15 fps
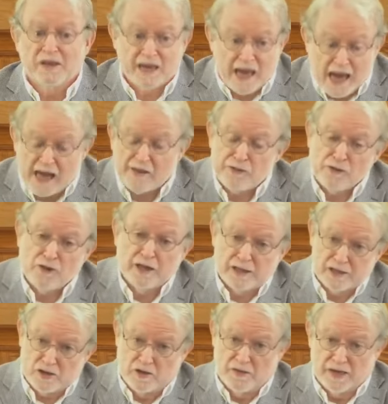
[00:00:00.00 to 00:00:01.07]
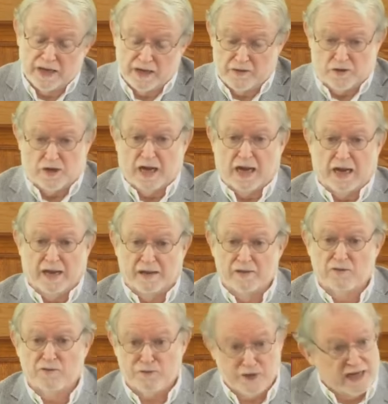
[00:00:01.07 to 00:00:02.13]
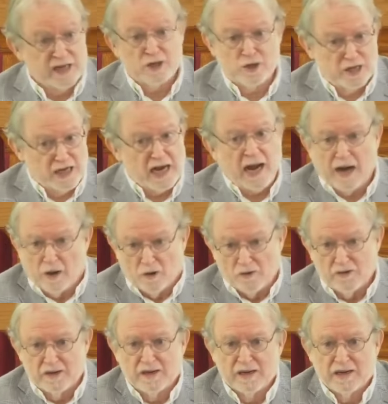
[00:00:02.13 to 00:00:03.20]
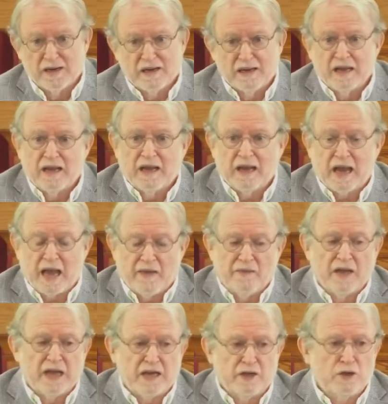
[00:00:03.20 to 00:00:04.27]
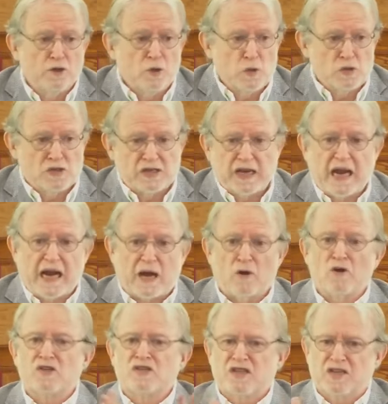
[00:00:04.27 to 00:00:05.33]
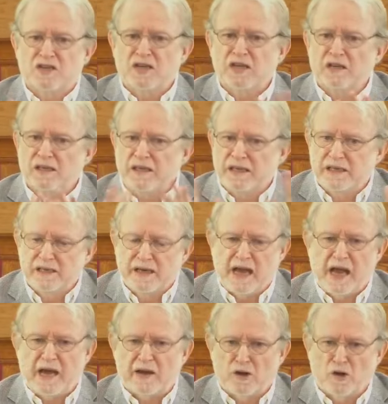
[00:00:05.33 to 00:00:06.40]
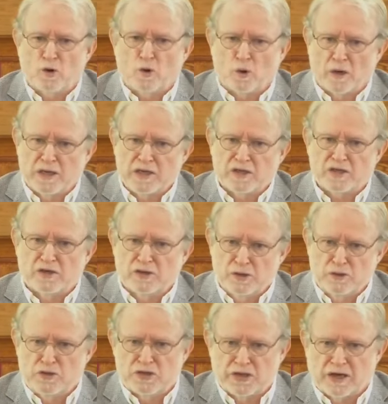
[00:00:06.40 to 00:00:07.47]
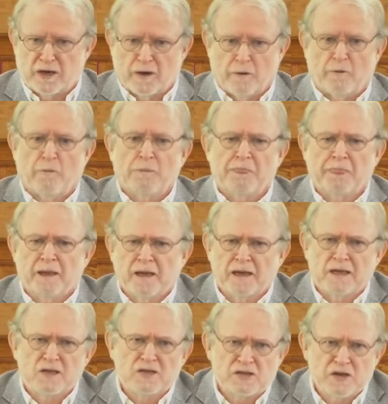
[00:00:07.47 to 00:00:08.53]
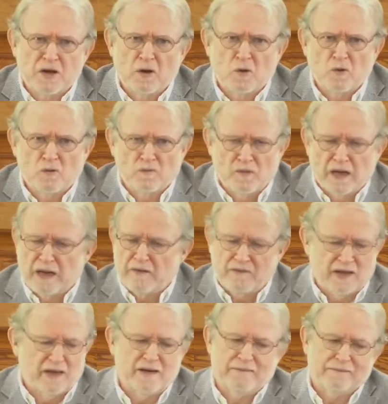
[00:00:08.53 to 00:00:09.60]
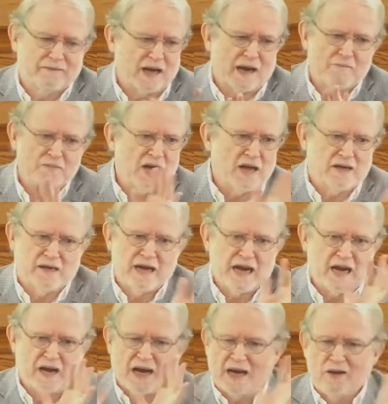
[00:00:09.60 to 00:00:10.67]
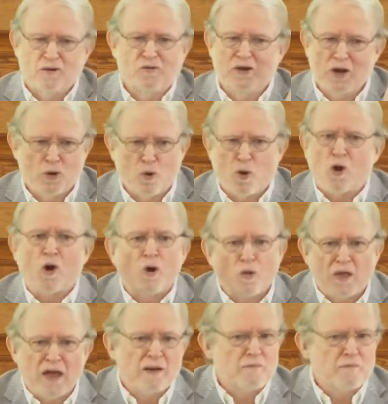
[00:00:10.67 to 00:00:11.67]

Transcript: The Catholics, on the other hand, figured it out, and they used Aristotelian categories to do so. So, and I don't know all